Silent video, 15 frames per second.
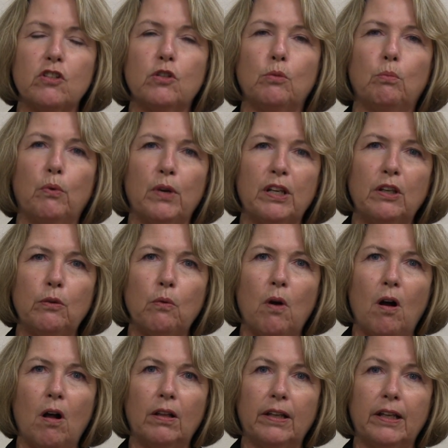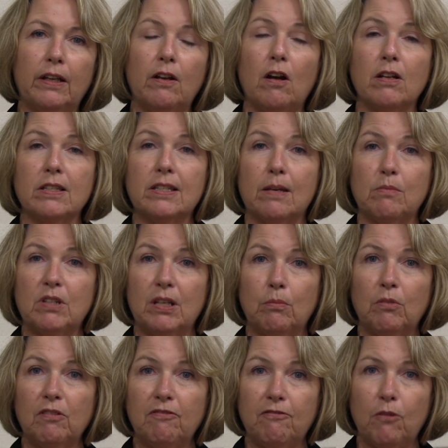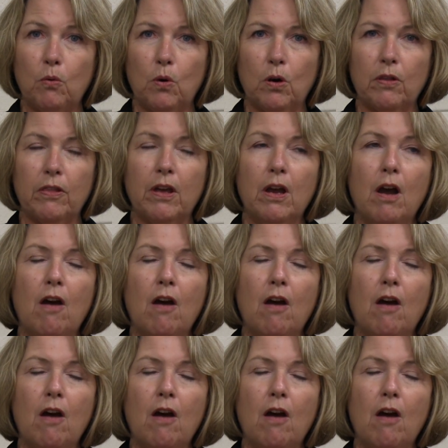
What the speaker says: to bring you all in on September 4th